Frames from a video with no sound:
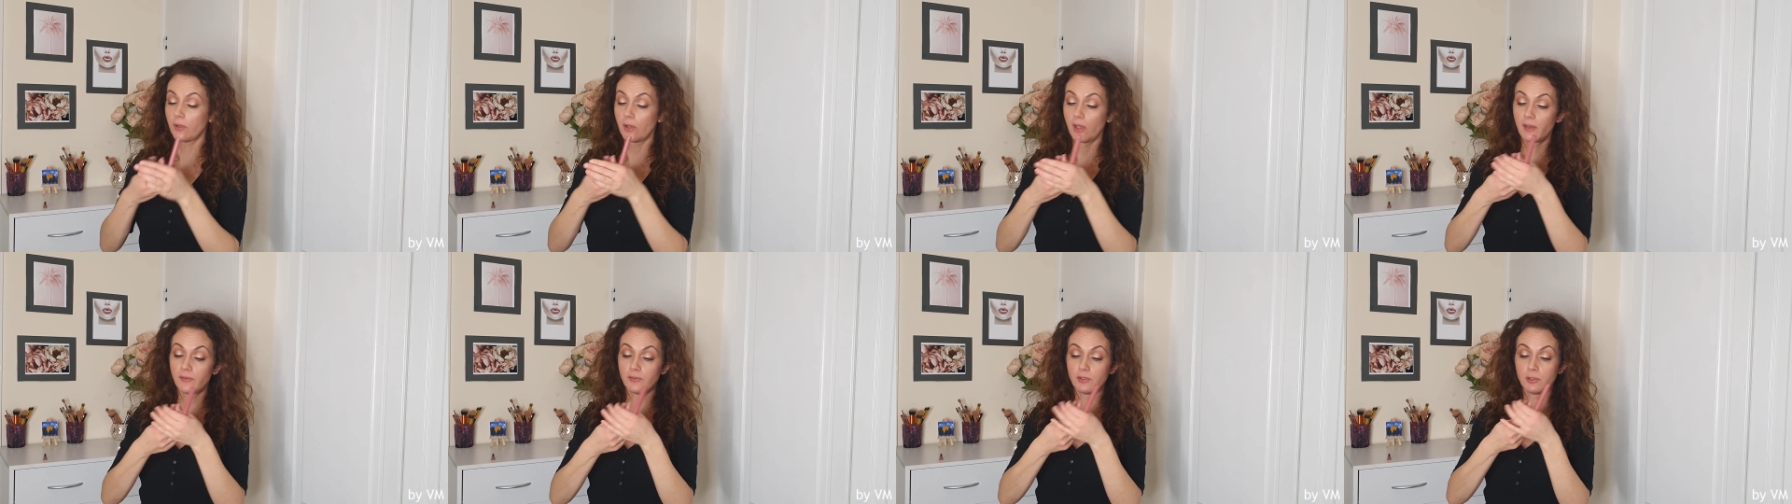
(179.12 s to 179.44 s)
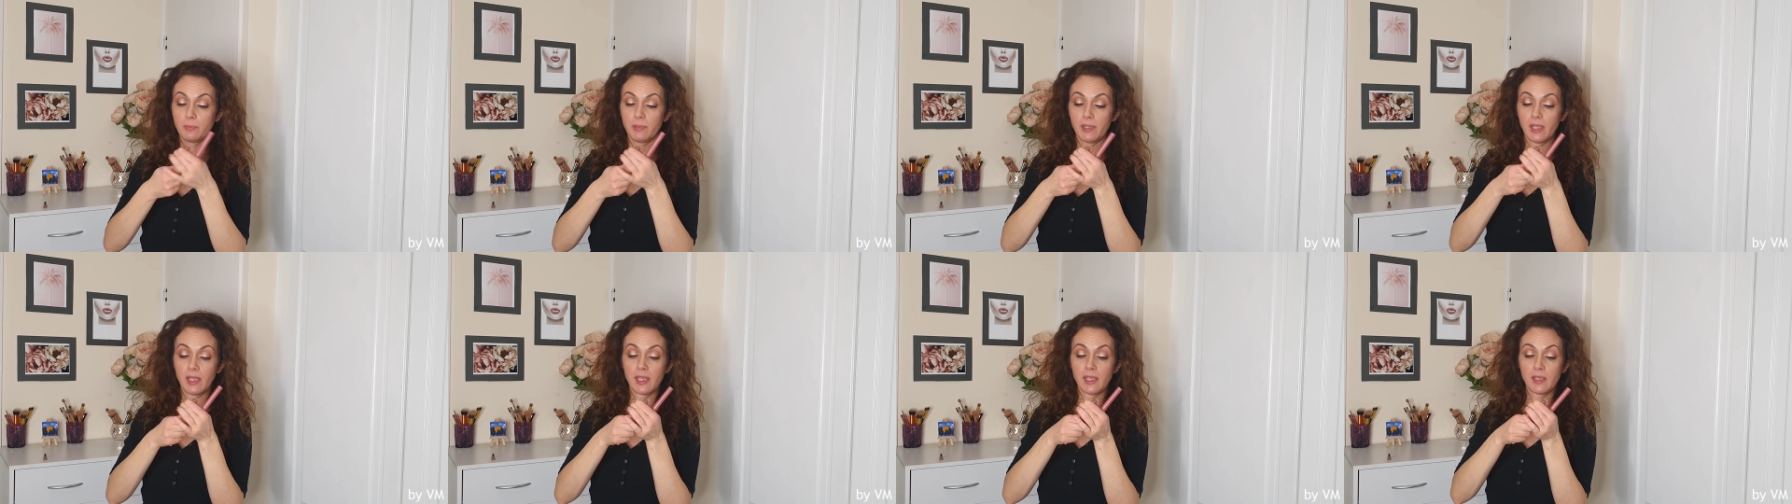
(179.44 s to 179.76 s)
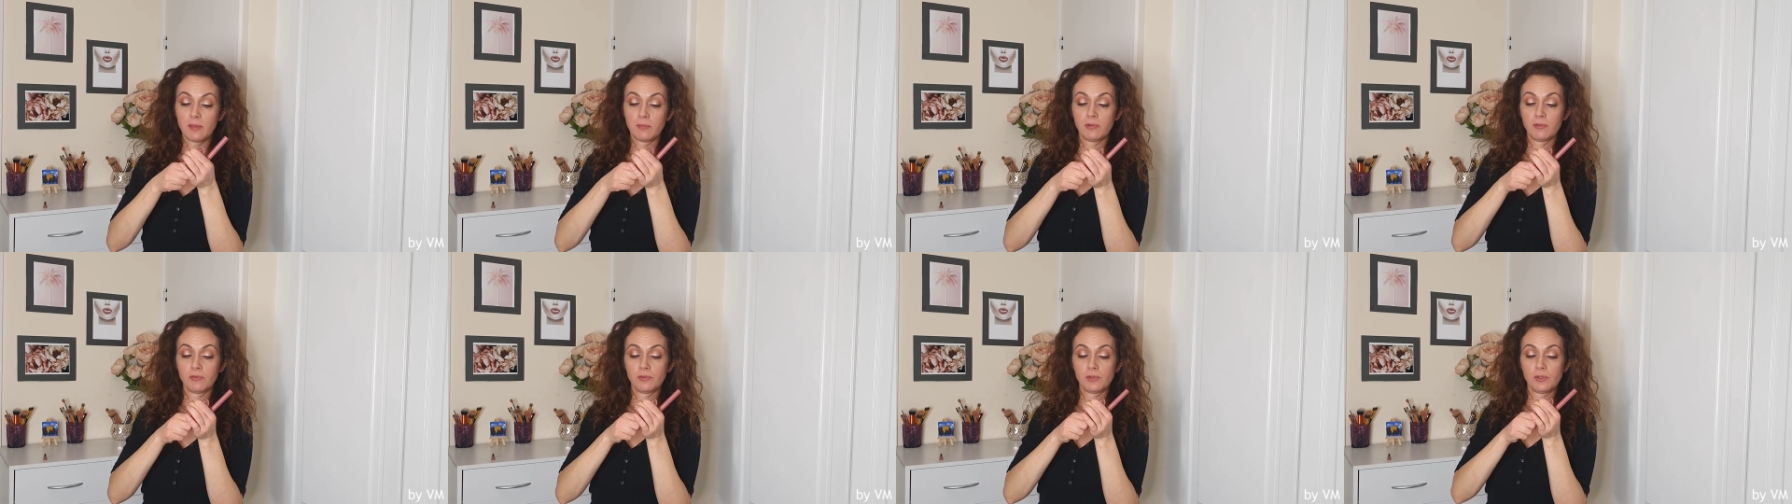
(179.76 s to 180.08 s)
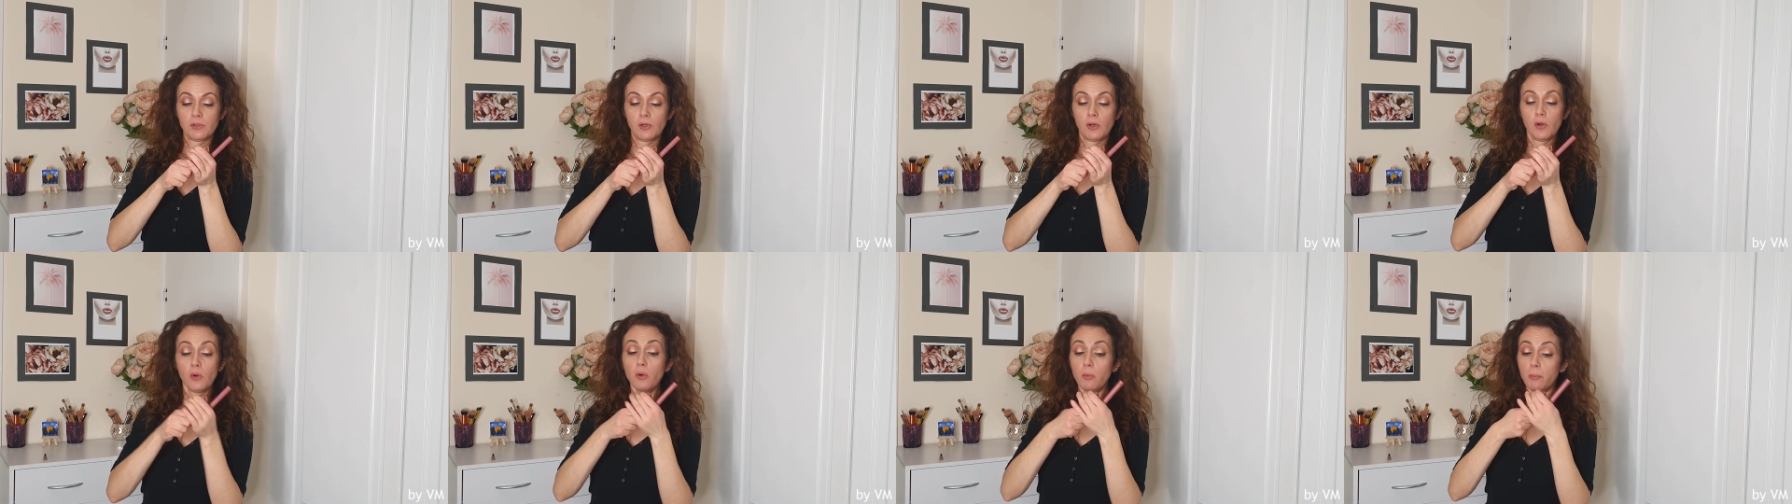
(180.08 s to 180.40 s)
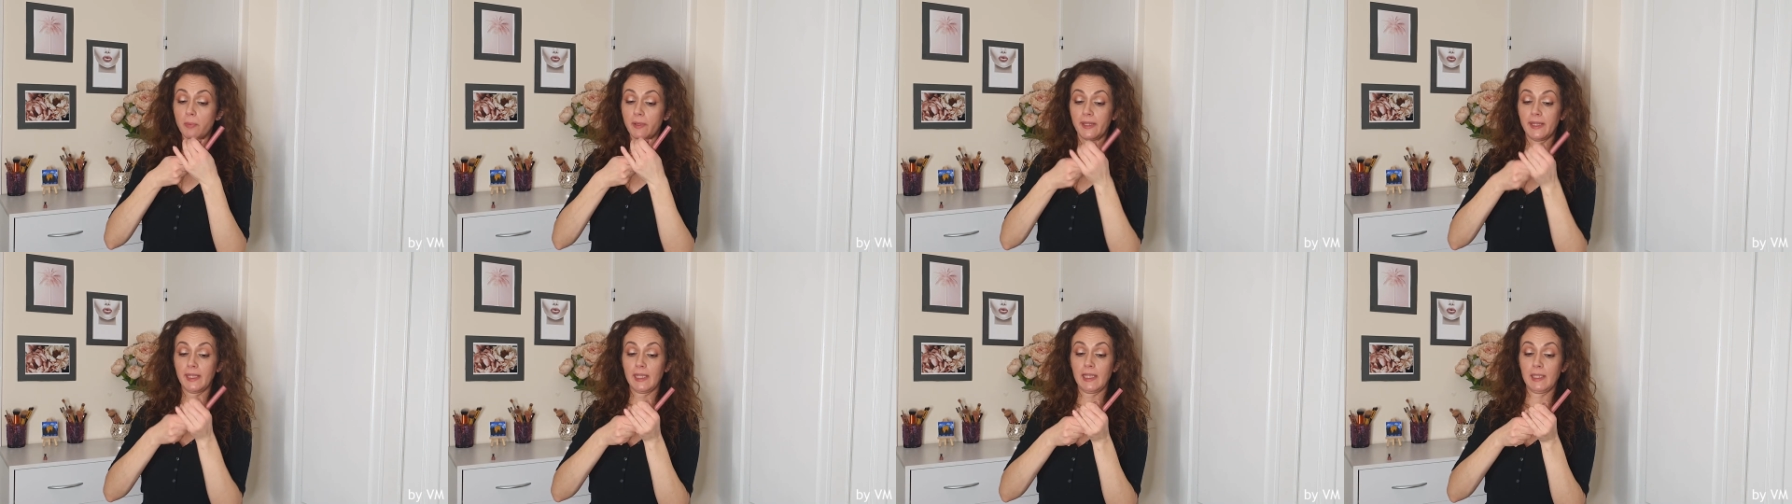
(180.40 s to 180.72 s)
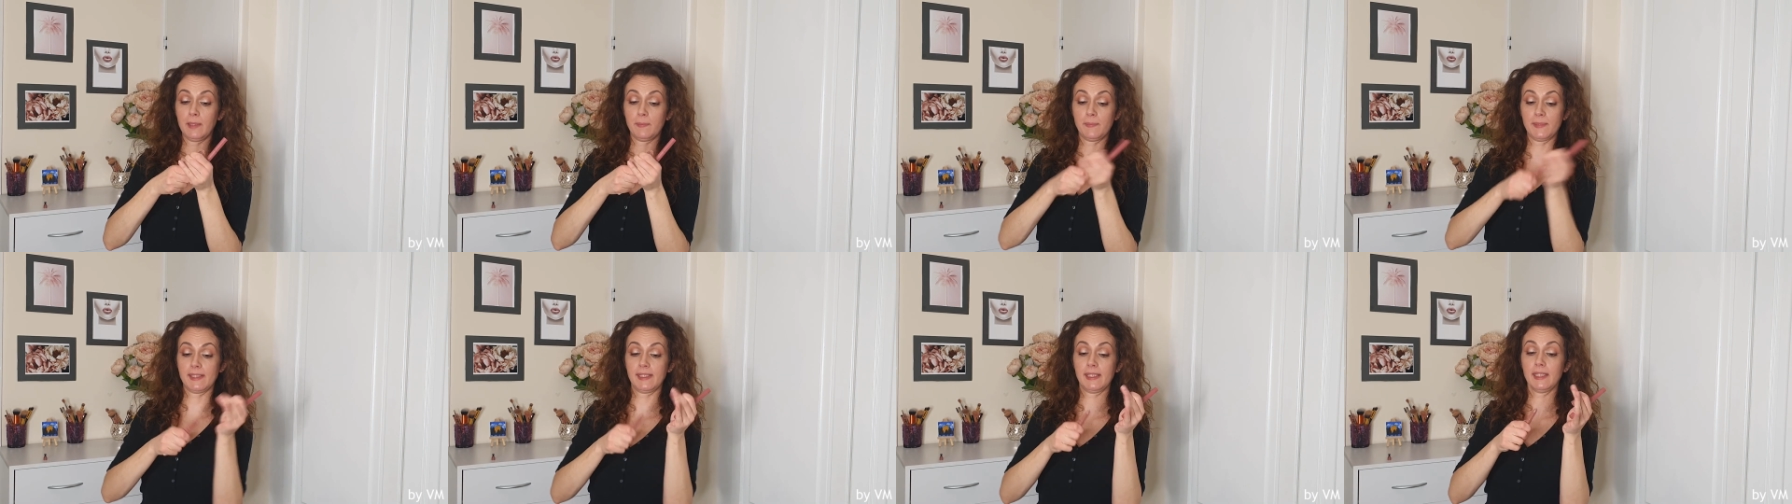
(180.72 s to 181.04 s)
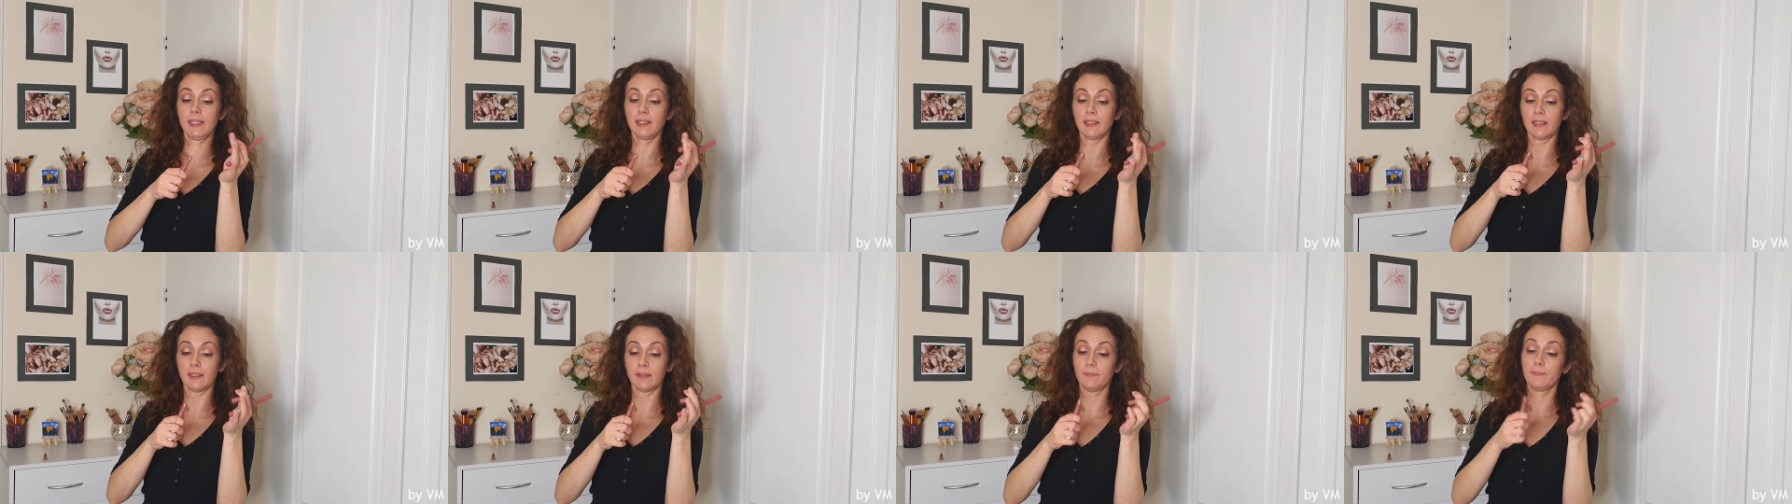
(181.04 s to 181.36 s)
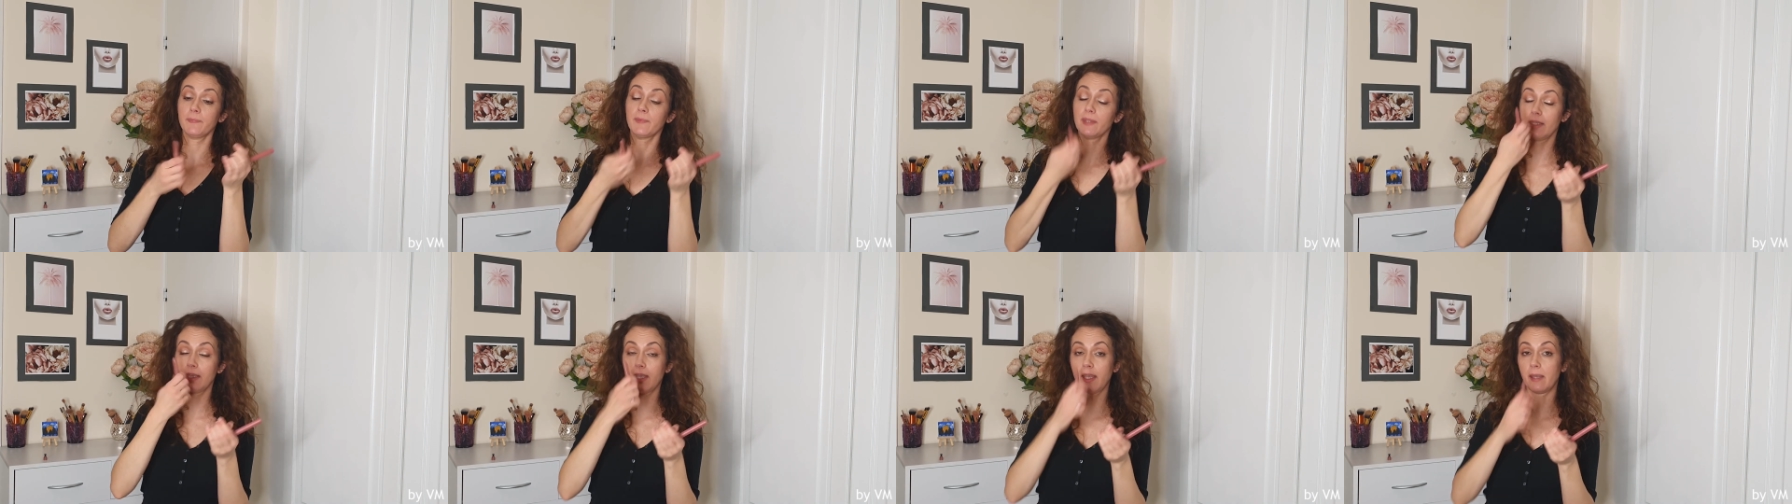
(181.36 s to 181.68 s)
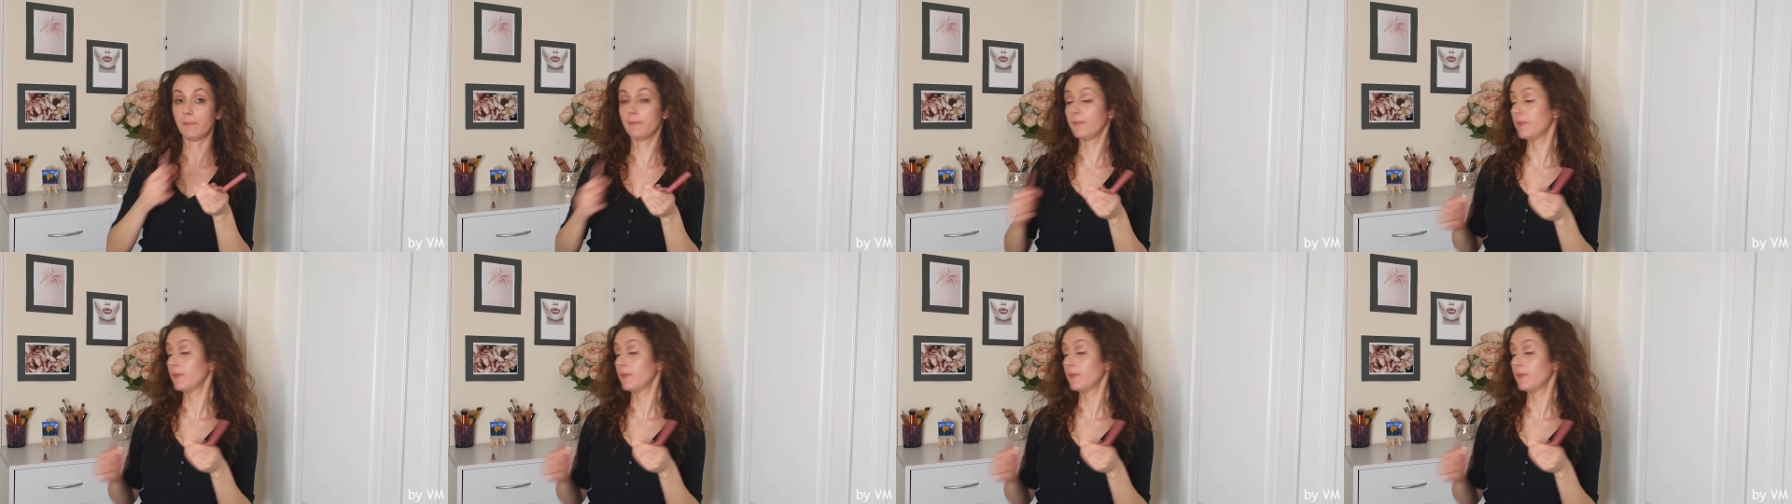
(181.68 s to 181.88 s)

you have to be able to open the lipstick. Yeah,